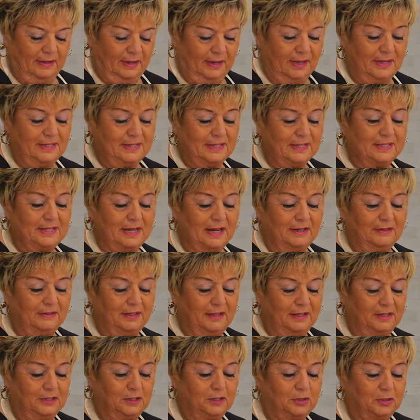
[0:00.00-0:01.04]

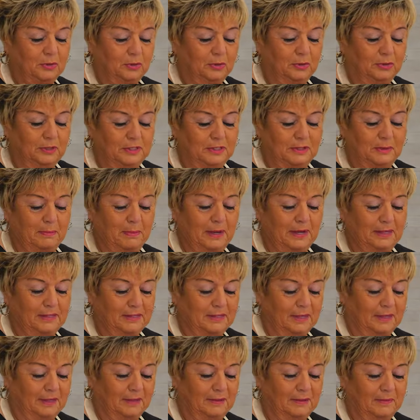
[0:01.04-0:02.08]
Incidentally, this tool is
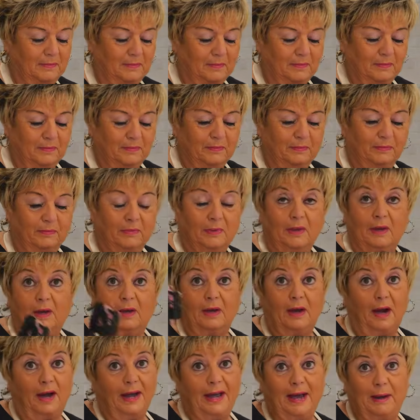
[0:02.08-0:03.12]
amazing.
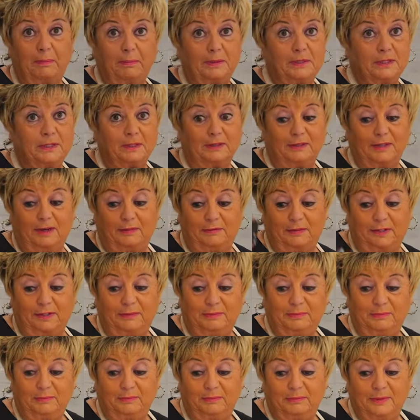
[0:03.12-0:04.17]
I happen to love it.
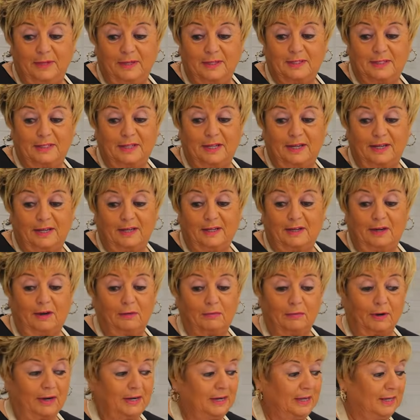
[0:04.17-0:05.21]
It's like a
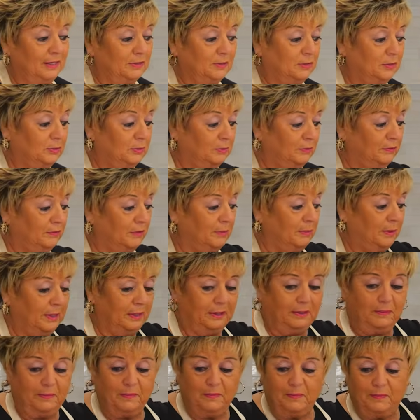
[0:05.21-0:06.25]
right-hand tool for
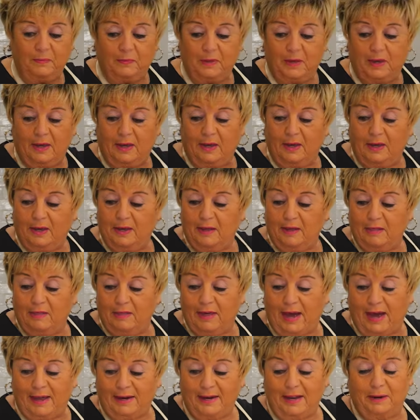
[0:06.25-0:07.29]
me.
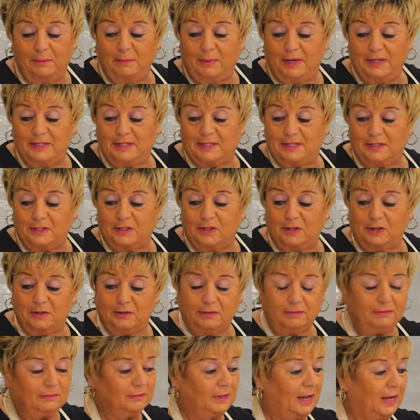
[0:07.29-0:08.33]
That and my scissor,
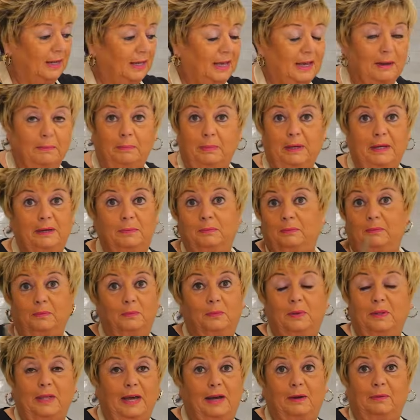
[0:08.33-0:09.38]
I can't be
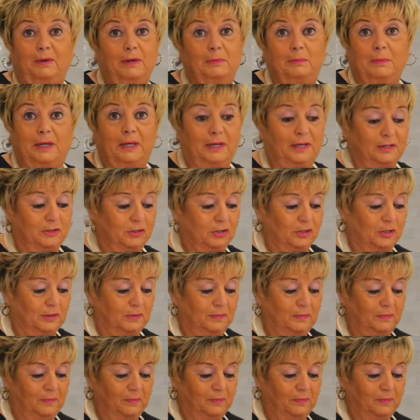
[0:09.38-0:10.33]
without in my kitchen.